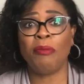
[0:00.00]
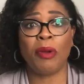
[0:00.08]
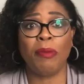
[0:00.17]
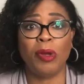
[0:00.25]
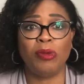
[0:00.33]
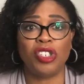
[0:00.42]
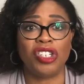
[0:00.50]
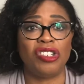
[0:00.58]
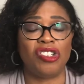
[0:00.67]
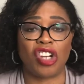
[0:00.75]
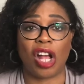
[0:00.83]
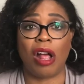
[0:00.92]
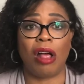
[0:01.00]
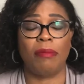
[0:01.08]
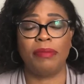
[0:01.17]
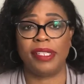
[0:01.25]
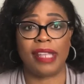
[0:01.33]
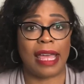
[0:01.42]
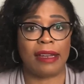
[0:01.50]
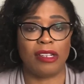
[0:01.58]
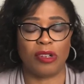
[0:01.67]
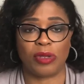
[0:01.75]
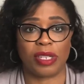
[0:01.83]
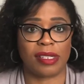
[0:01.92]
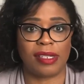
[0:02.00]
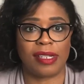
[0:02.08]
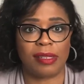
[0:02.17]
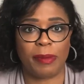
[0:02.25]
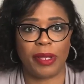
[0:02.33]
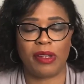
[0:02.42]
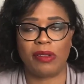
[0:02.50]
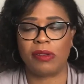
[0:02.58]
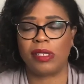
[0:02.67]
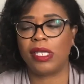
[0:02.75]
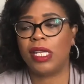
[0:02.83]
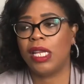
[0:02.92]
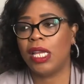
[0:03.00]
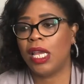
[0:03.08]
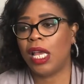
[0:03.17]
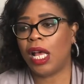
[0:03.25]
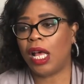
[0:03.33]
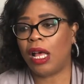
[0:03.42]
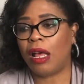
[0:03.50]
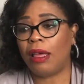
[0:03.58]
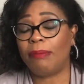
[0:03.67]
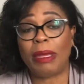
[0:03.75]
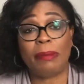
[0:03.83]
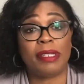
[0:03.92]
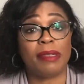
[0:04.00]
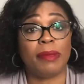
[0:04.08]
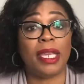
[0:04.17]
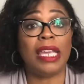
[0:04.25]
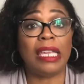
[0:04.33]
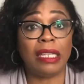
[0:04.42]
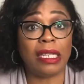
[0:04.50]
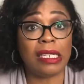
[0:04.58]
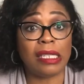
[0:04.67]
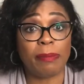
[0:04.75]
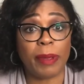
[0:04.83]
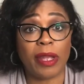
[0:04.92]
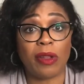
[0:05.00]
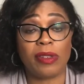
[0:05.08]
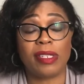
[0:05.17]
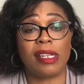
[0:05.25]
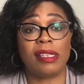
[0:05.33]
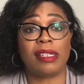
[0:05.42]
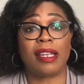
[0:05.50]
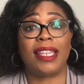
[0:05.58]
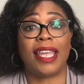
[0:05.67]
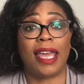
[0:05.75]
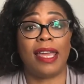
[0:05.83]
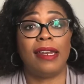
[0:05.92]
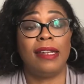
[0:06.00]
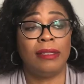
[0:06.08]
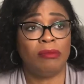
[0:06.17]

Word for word: promotion, jobs, that, you know, success spells, uh, maybe some healing spells, things like that.